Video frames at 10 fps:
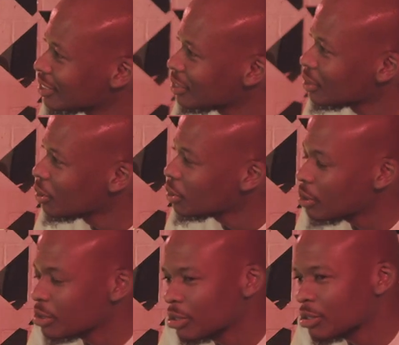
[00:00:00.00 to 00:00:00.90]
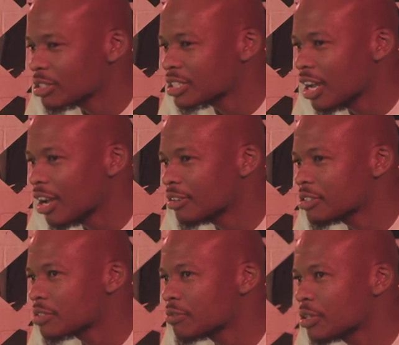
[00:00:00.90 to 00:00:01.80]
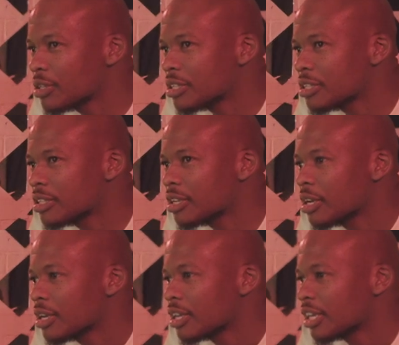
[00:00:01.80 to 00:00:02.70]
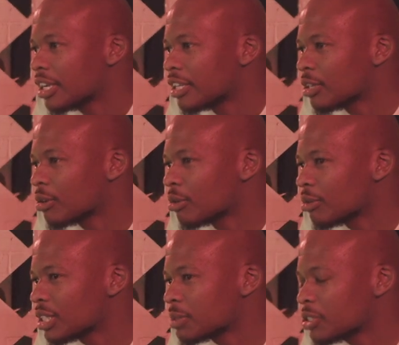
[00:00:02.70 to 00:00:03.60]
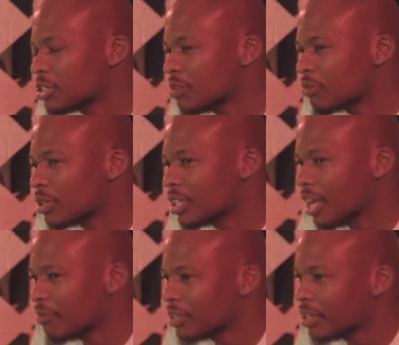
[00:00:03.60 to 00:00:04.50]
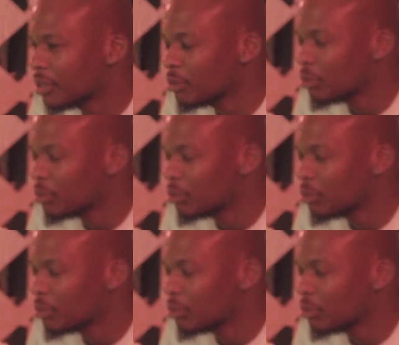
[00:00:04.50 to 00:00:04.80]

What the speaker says: Your sound is very, especially in Africa.